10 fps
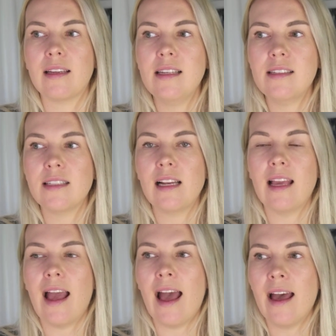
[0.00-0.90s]

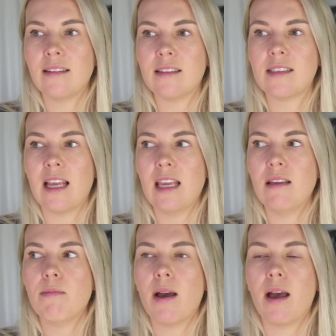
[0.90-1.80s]
easily add the
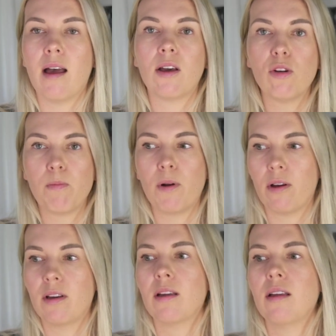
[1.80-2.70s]
same code
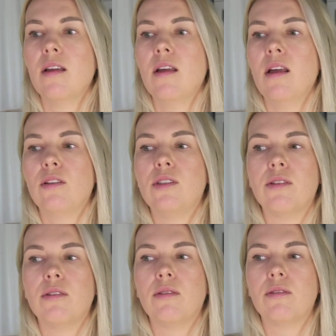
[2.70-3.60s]
block
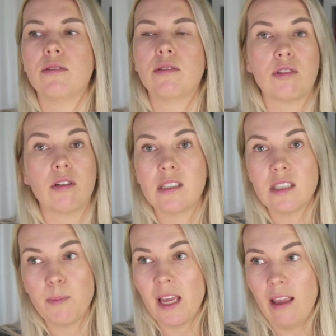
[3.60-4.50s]
to services
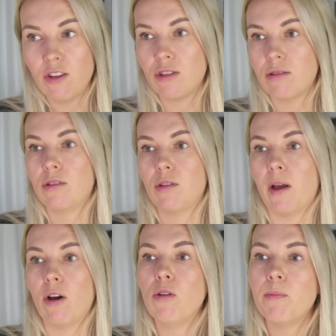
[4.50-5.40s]
page, to my
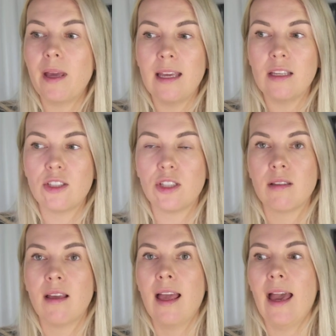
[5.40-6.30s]
home page,
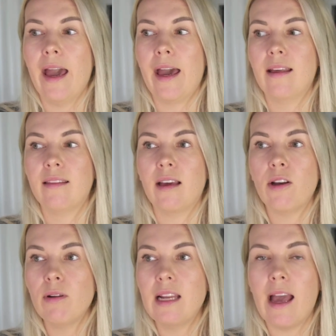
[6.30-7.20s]
and I
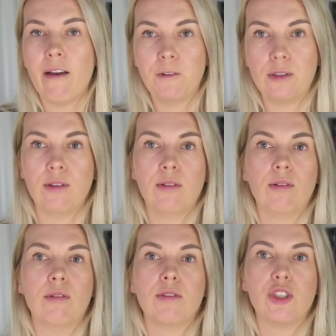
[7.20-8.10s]
only have
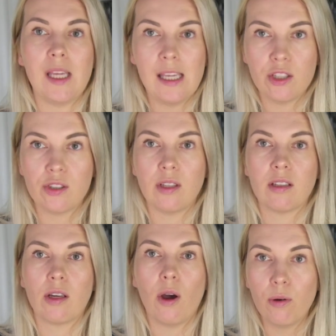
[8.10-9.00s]
to change the
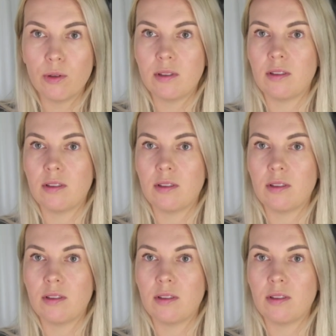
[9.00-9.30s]
code